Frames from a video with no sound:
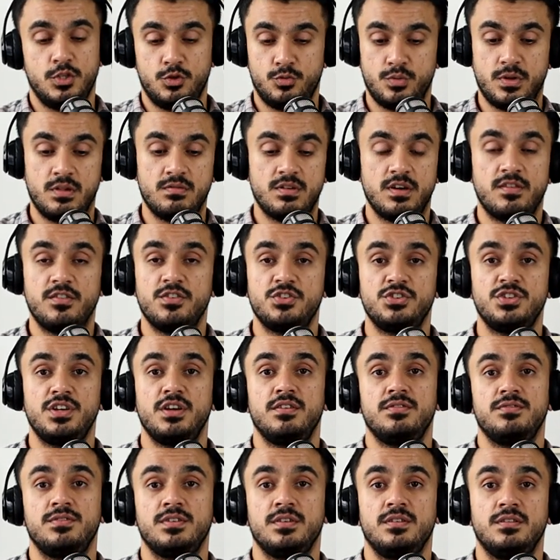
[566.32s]
12 hour
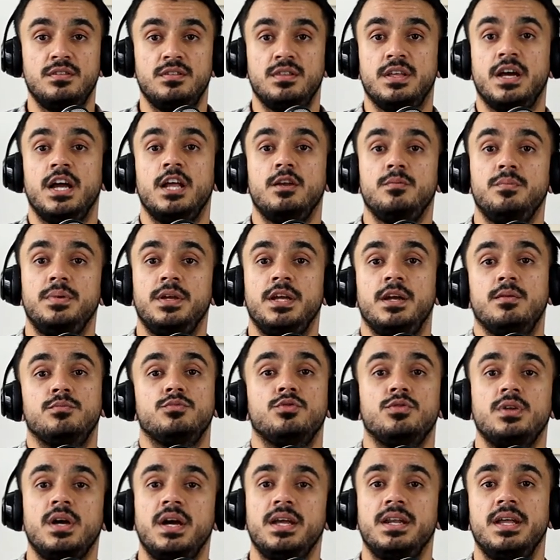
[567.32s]
shift, 9 p.m.
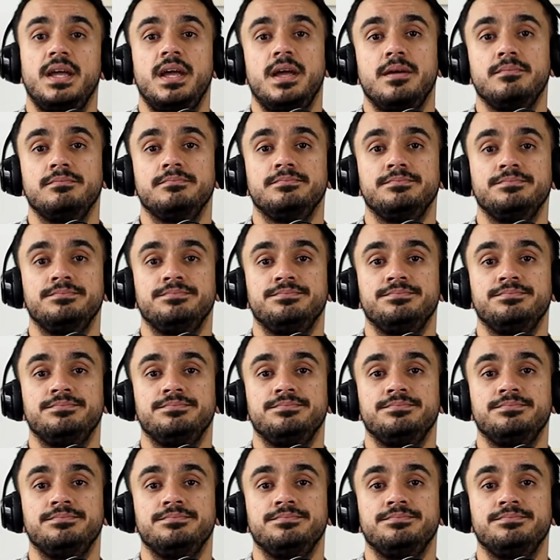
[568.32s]
to 9 a.m.